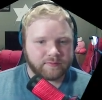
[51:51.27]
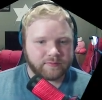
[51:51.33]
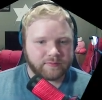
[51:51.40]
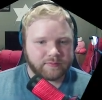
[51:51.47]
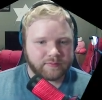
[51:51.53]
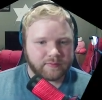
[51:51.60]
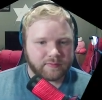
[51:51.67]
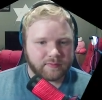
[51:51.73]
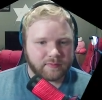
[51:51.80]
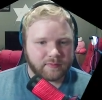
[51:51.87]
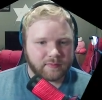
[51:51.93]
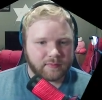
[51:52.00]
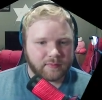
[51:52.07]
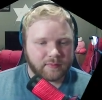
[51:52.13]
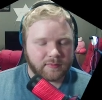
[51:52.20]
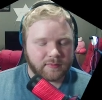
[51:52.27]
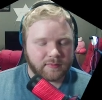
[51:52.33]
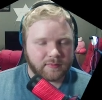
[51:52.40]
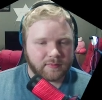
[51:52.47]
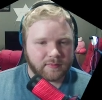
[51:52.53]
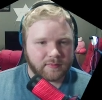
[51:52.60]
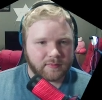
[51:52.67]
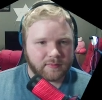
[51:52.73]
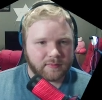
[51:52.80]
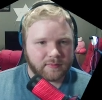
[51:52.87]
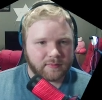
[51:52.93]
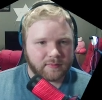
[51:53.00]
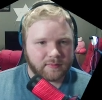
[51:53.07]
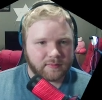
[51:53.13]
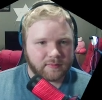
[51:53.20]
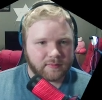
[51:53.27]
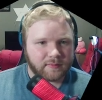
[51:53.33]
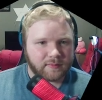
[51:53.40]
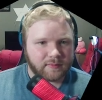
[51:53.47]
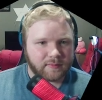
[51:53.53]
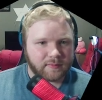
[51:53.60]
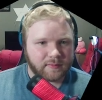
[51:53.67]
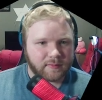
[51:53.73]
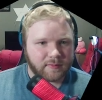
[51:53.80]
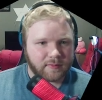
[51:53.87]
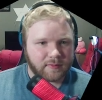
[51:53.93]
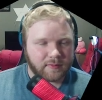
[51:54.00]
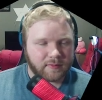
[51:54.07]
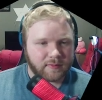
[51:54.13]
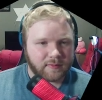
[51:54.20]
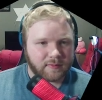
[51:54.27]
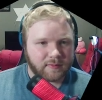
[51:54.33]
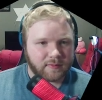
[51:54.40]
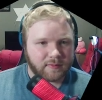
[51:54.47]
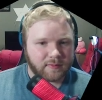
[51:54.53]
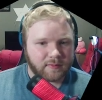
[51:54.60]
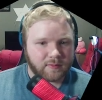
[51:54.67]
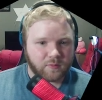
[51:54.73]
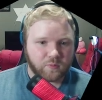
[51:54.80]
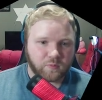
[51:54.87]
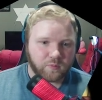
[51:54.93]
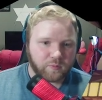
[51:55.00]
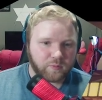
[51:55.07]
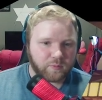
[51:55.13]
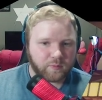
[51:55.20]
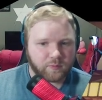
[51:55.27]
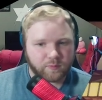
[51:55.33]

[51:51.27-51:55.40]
(silence)